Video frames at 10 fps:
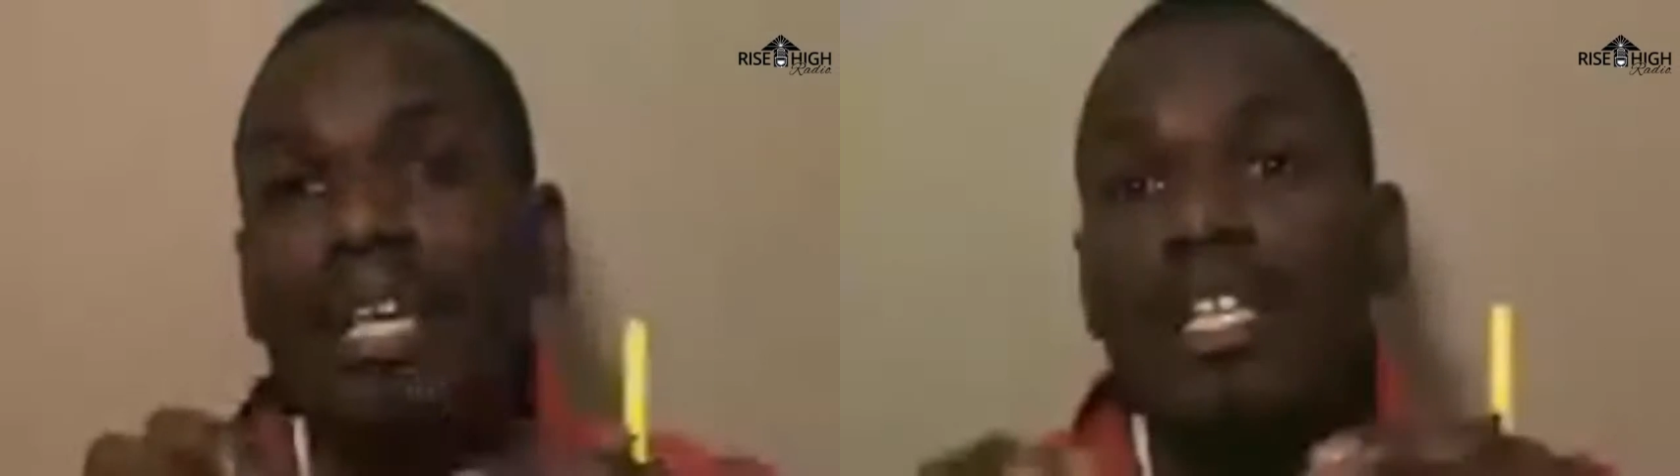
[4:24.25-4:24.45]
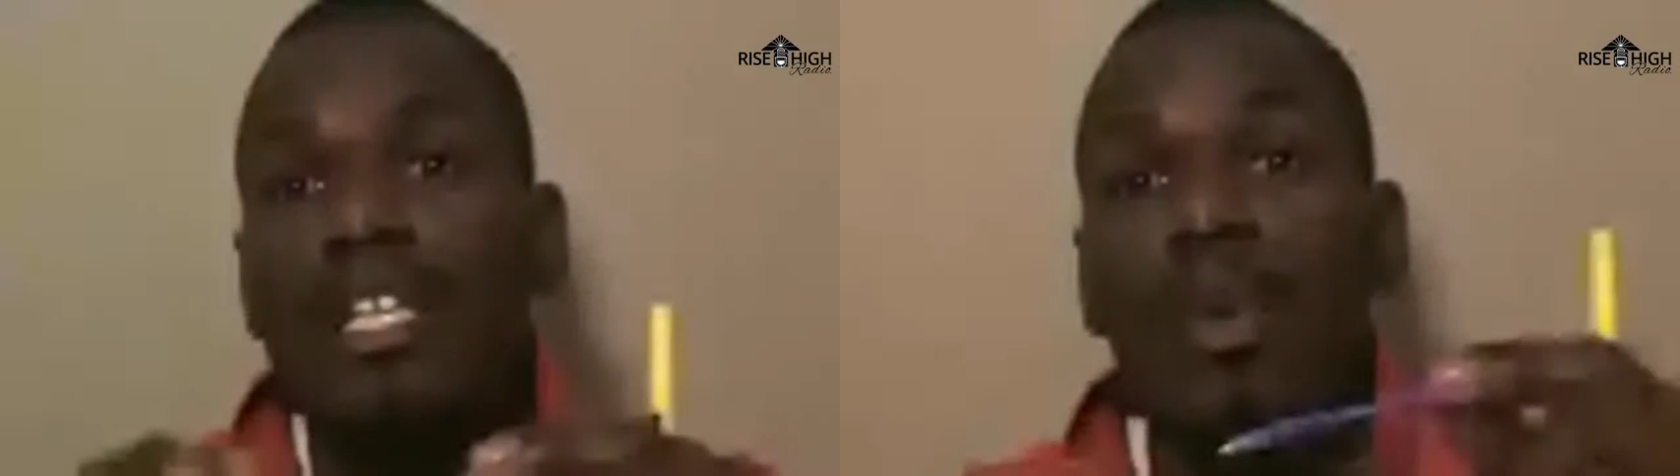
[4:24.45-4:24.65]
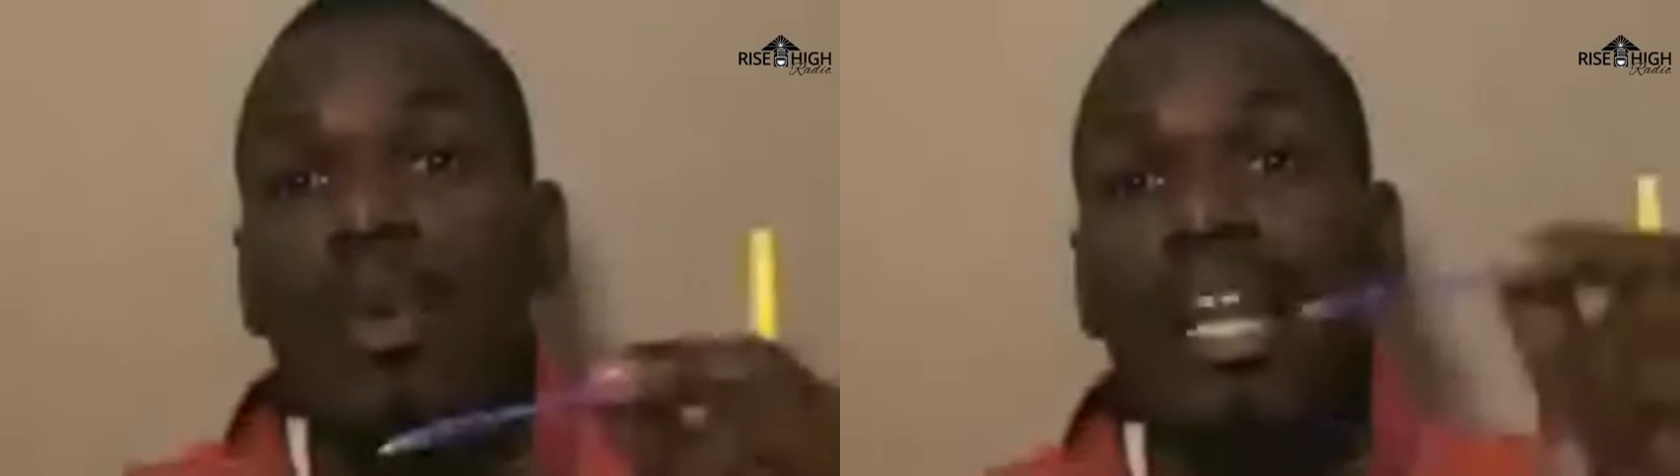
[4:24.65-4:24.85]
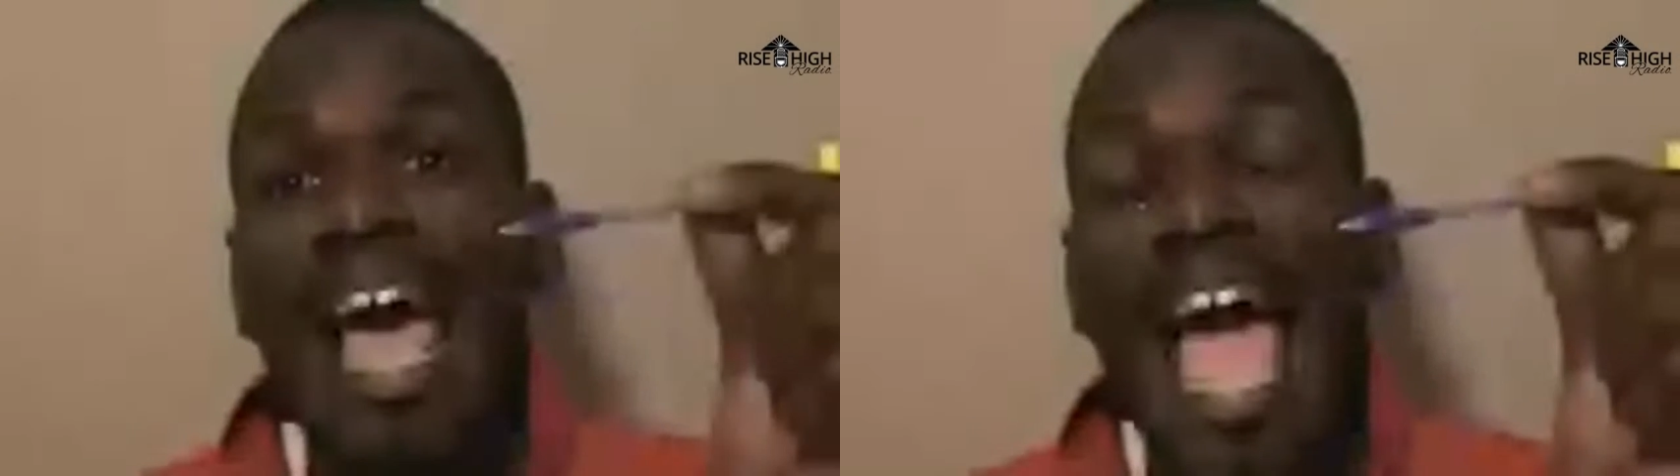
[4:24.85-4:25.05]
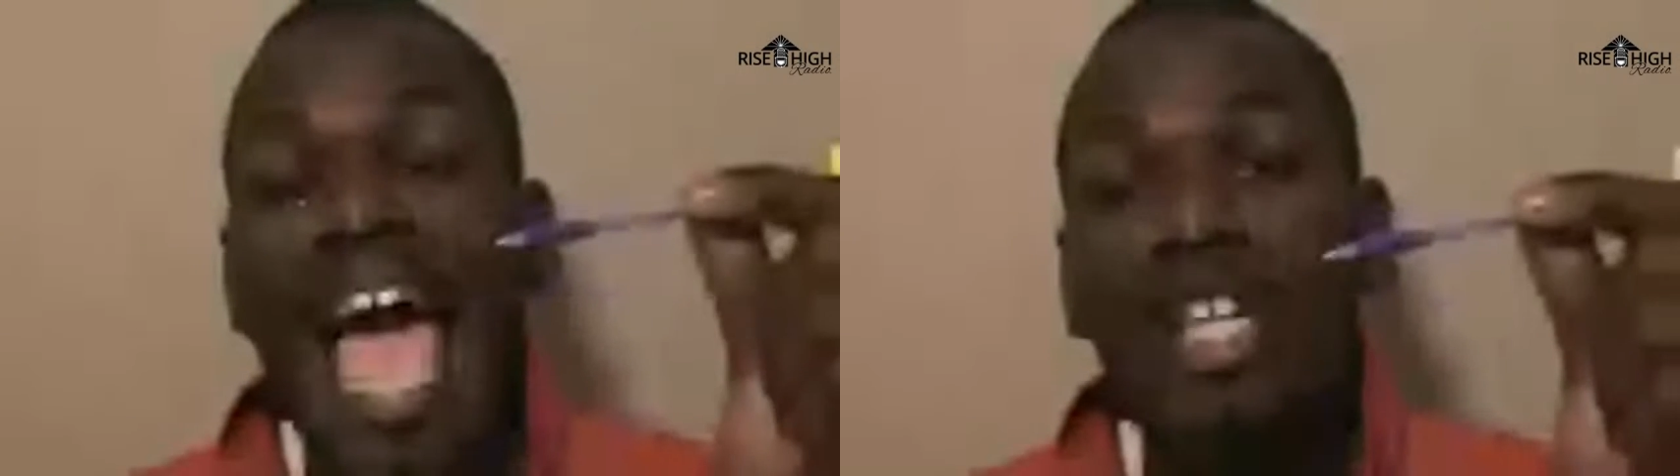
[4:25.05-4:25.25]
So it
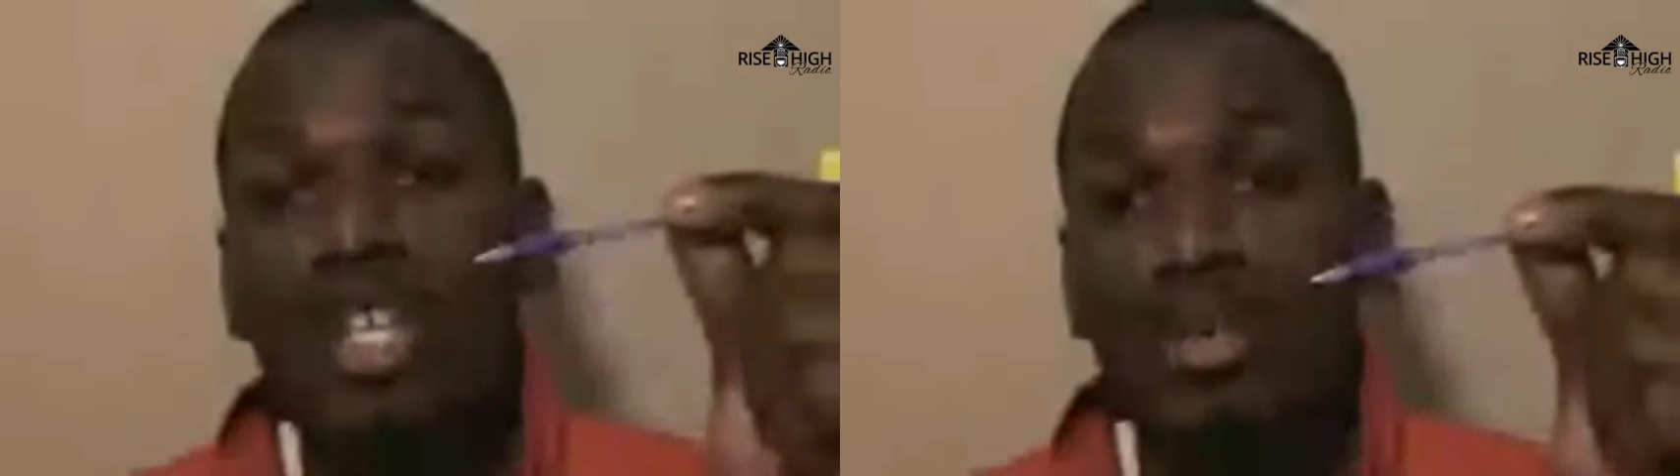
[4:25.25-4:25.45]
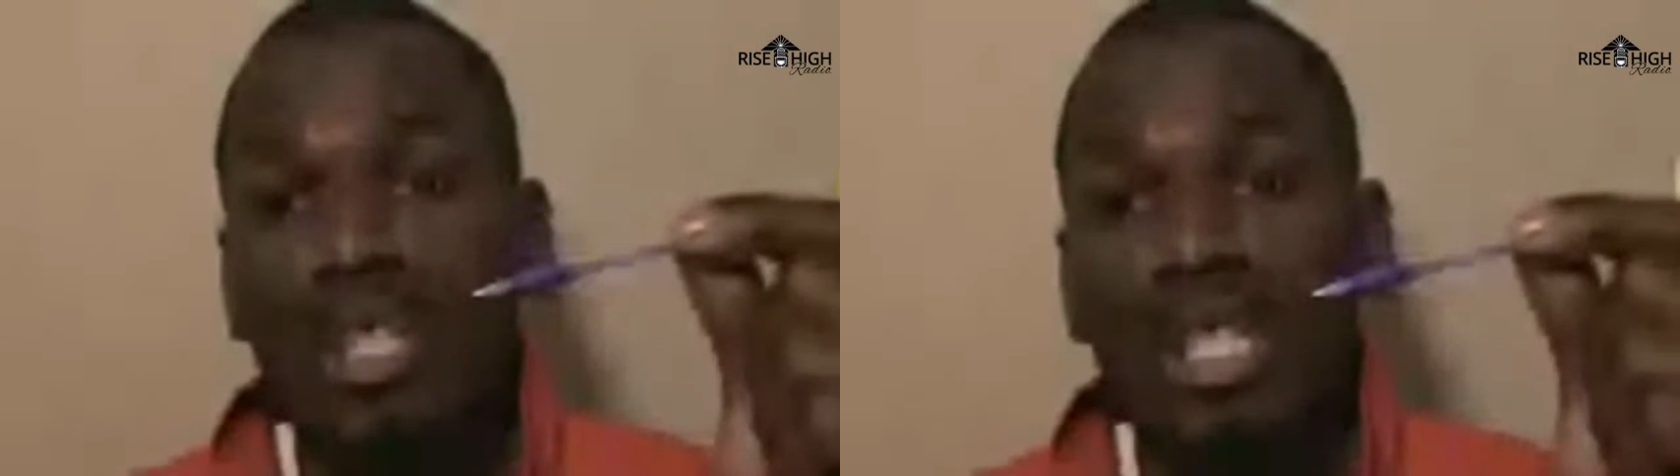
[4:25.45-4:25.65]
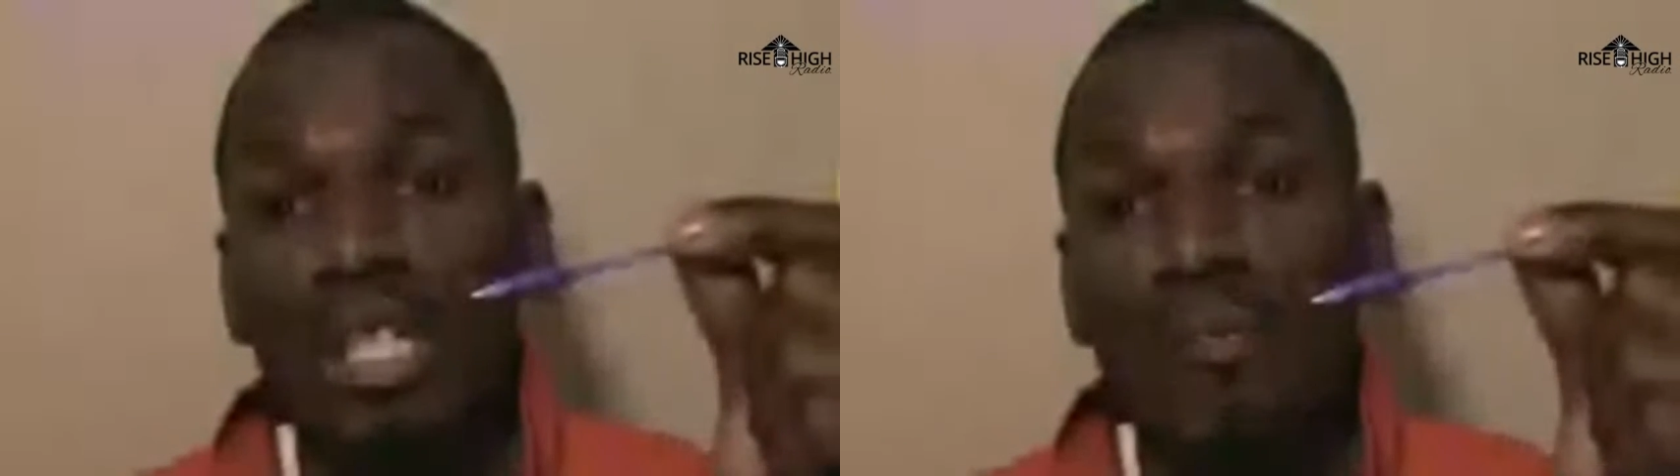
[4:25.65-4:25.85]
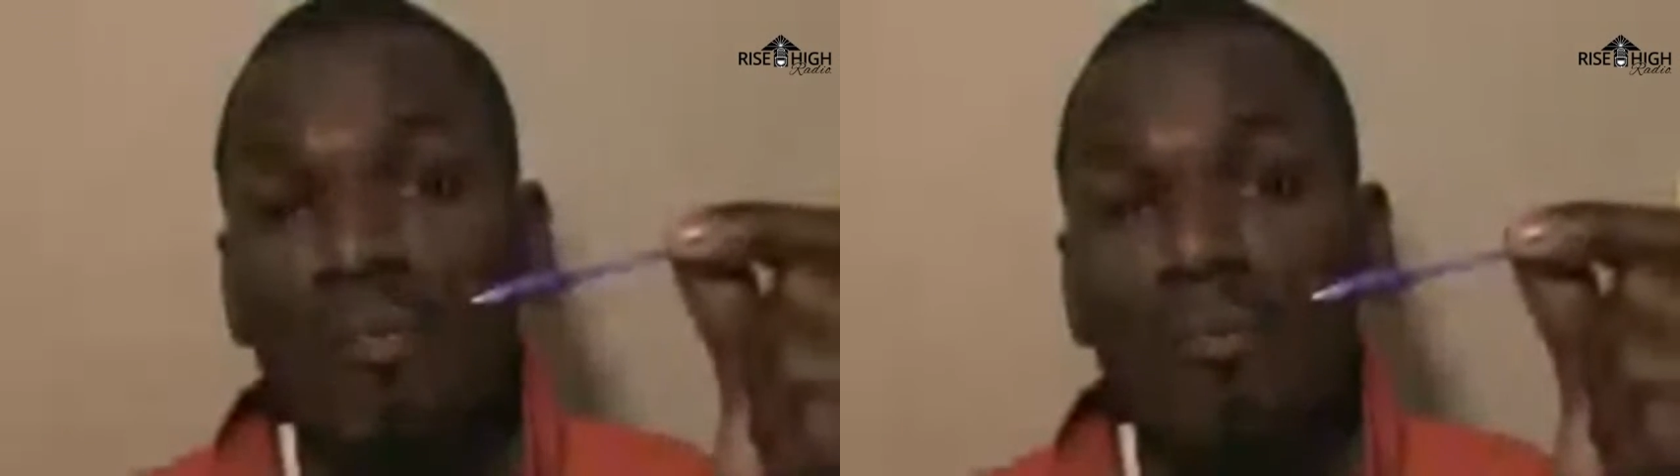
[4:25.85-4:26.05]
actually